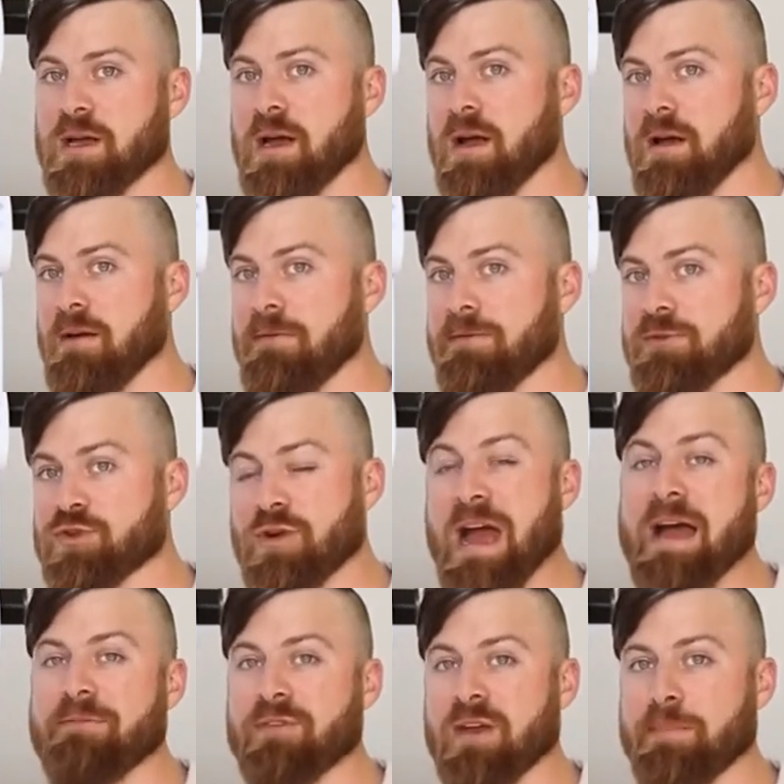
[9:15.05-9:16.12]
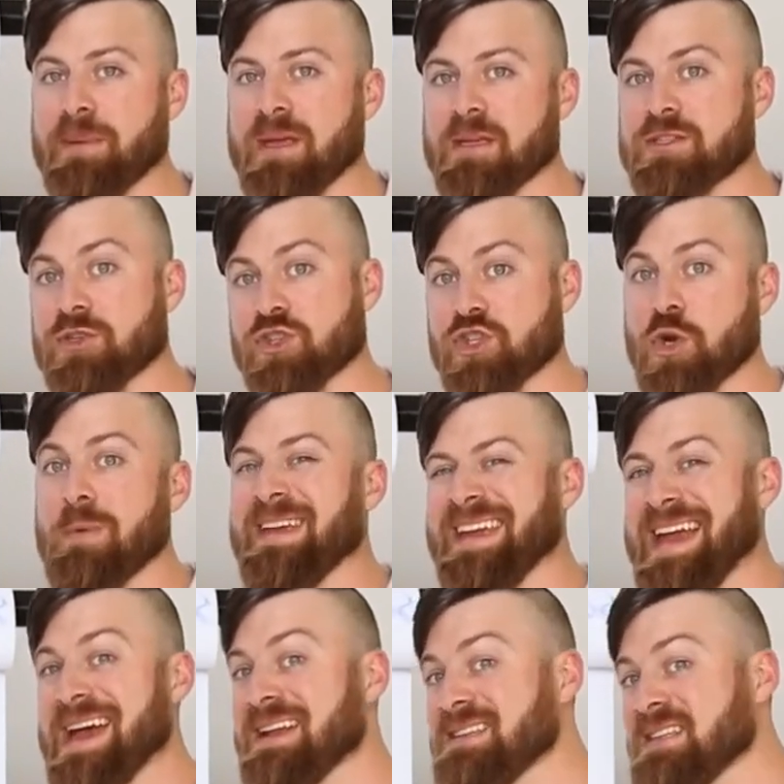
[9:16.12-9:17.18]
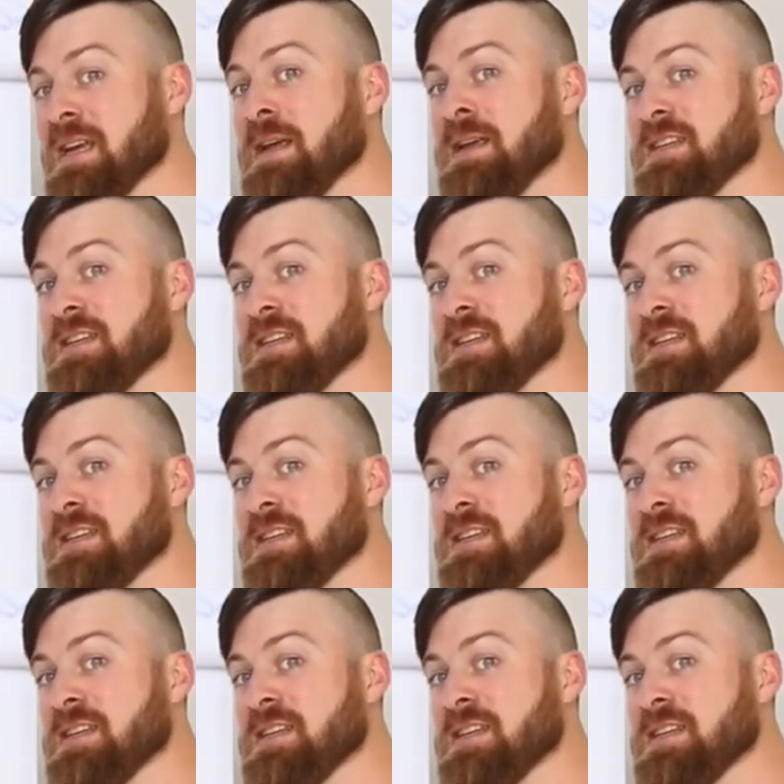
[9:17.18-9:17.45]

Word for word: of traffic because you're showing ads